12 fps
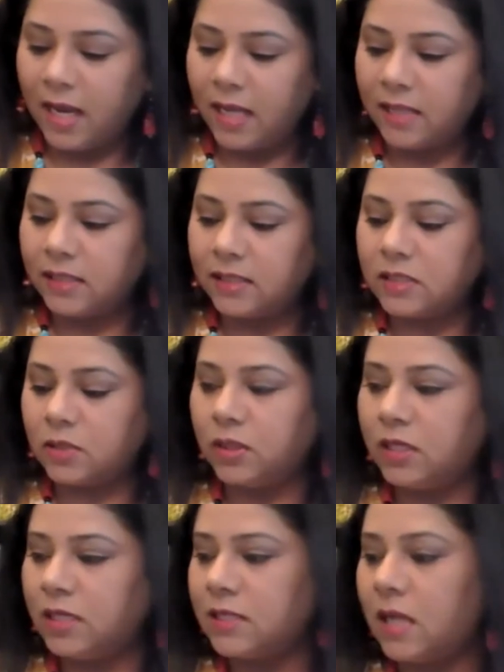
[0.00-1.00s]
And so
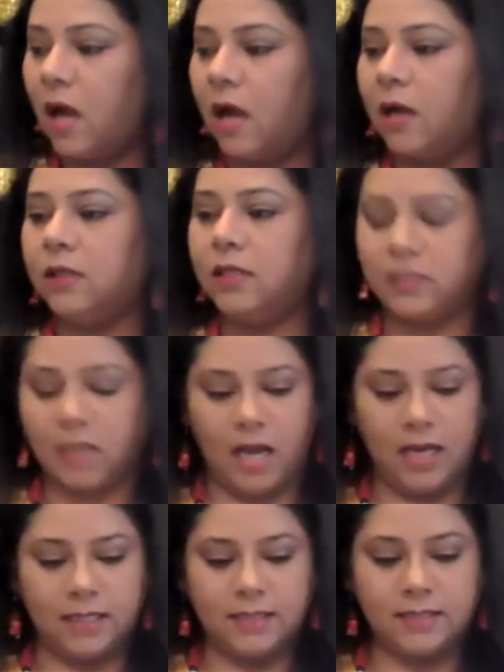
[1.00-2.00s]
these are the
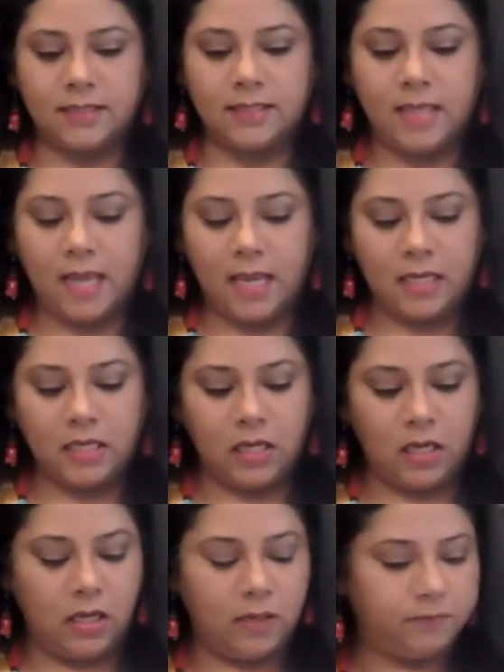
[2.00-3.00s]
tiles. Then,
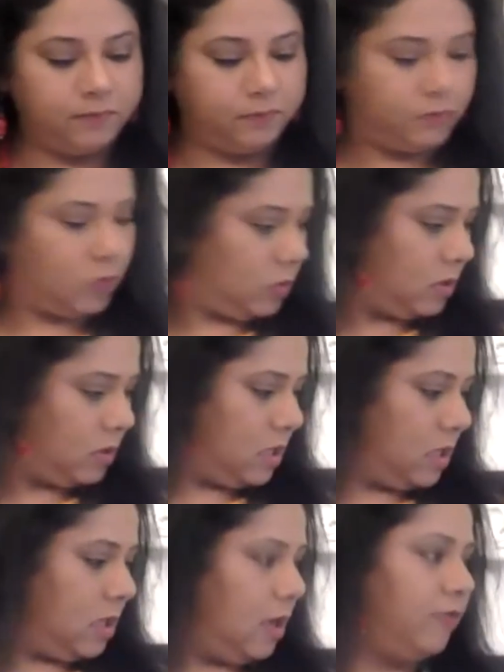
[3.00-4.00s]

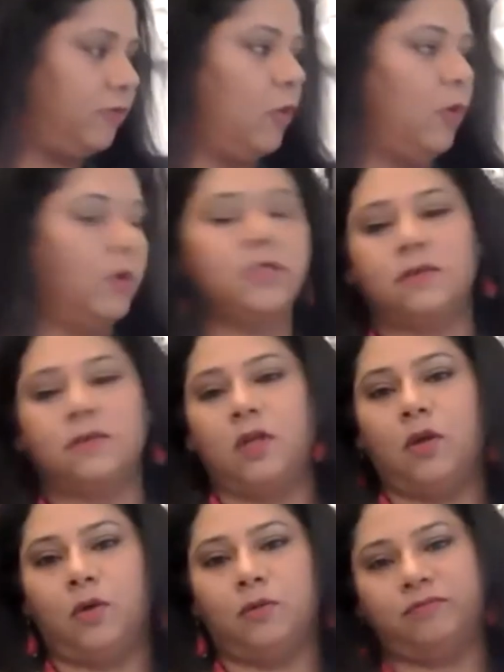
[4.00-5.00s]
of course,
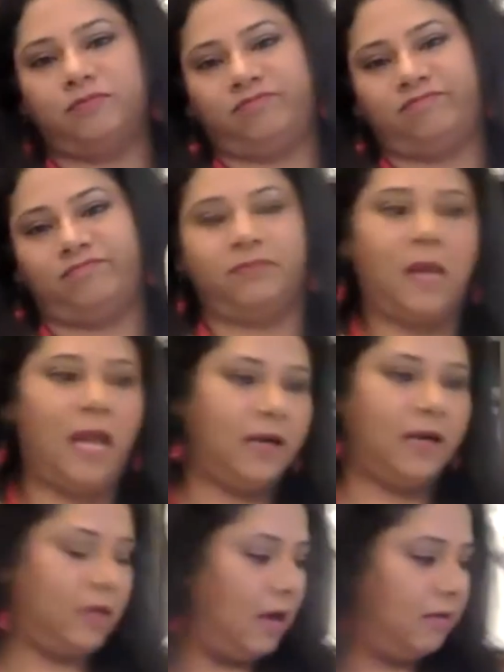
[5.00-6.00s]

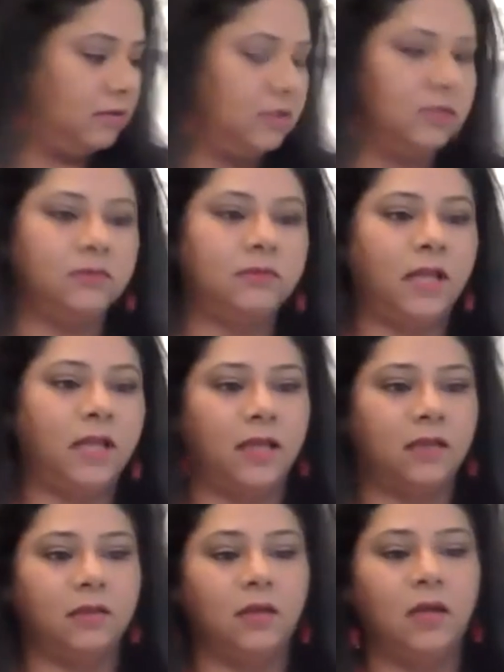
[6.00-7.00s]
hand towel,
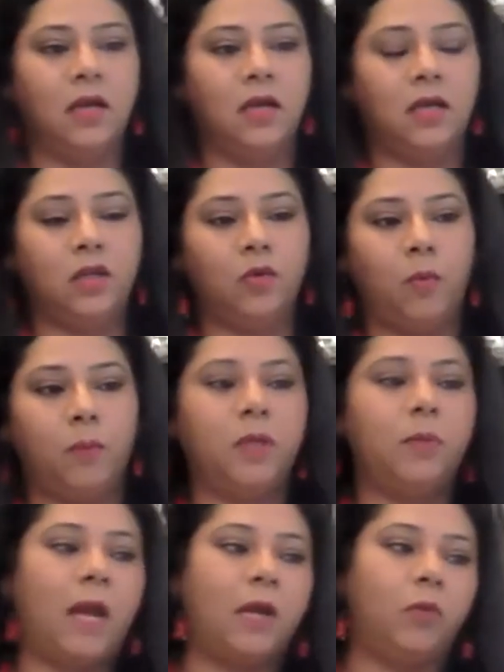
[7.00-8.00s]
and
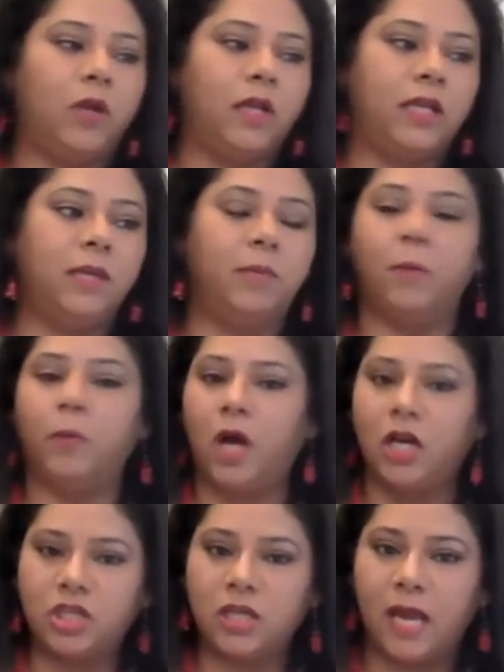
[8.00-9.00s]
you might want to keep a
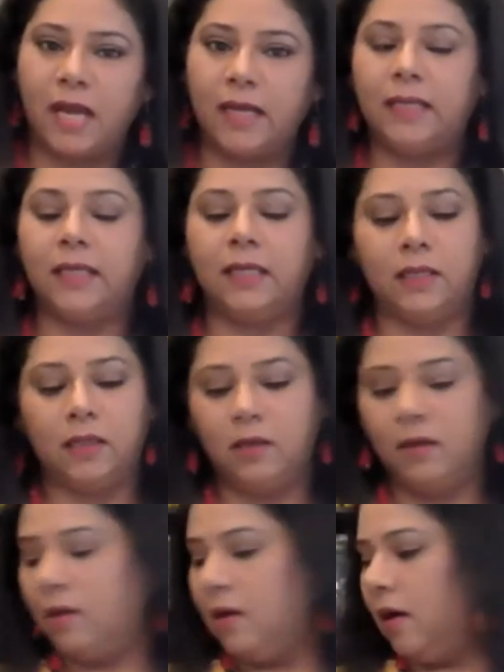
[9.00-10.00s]
brush handy,